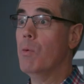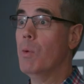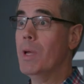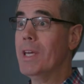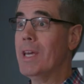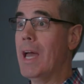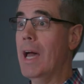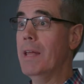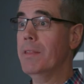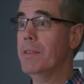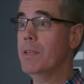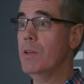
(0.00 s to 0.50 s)
We
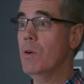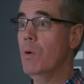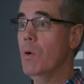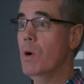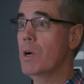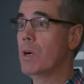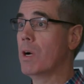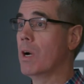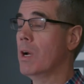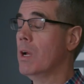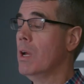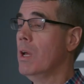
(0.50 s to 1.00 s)
got the
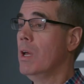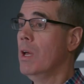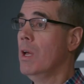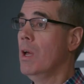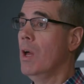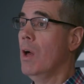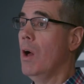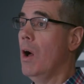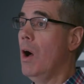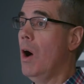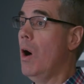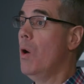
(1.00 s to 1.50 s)
order.
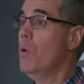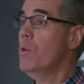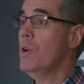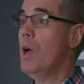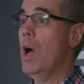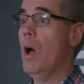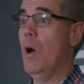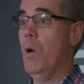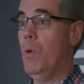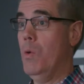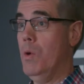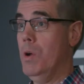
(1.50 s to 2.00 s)
Oh
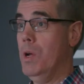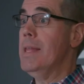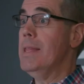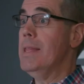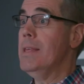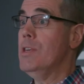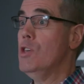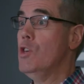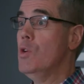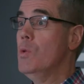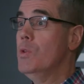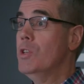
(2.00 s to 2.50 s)
no,
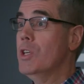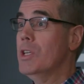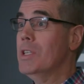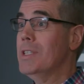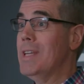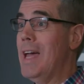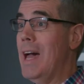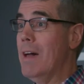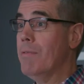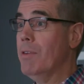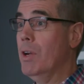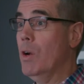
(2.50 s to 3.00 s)
you just
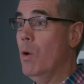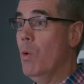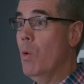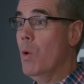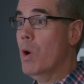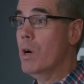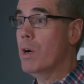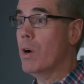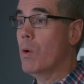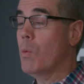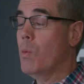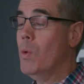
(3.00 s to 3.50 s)
have an
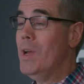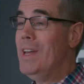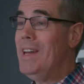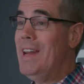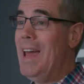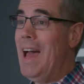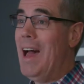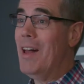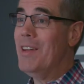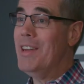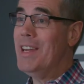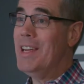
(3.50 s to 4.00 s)
order. We
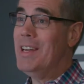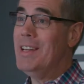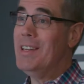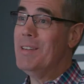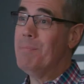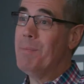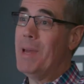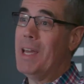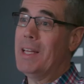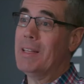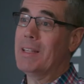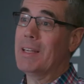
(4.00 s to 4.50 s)
now need to
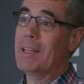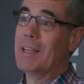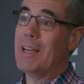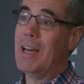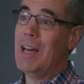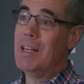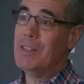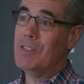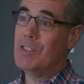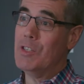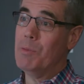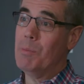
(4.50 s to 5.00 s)
make the
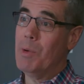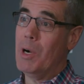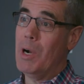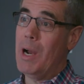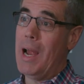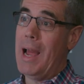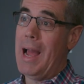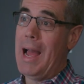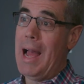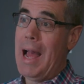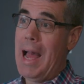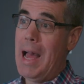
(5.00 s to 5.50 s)
customer
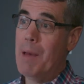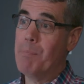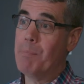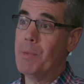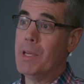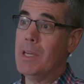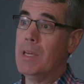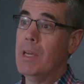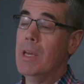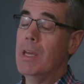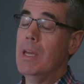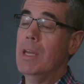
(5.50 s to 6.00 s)

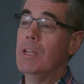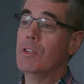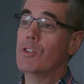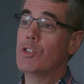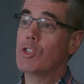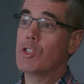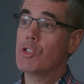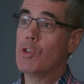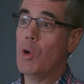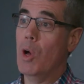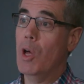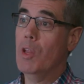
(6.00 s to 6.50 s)
happy,
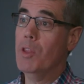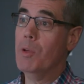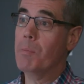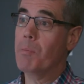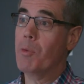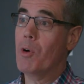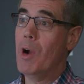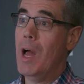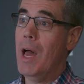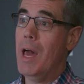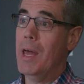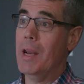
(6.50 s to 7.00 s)
install the
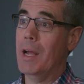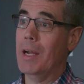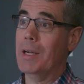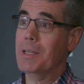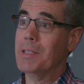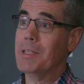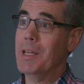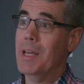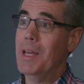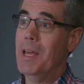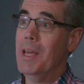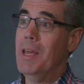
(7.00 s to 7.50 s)

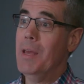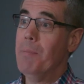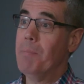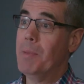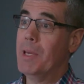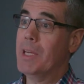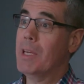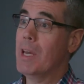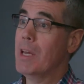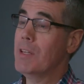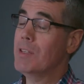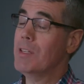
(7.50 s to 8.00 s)
product,
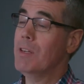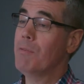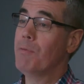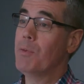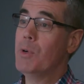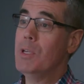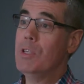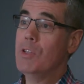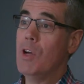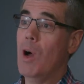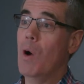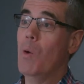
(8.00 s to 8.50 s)
because if we
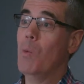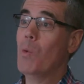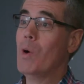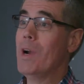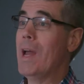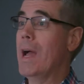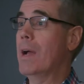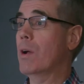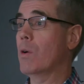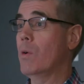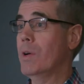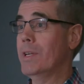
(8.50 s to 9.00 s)
don't, we're
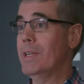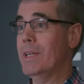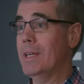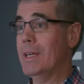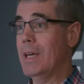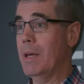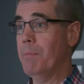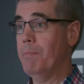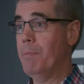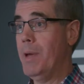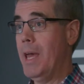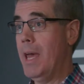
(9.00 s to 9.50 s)
not going to
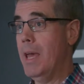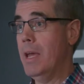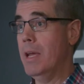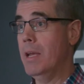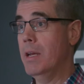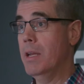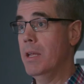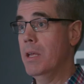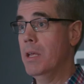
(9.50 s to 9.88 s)
get paid.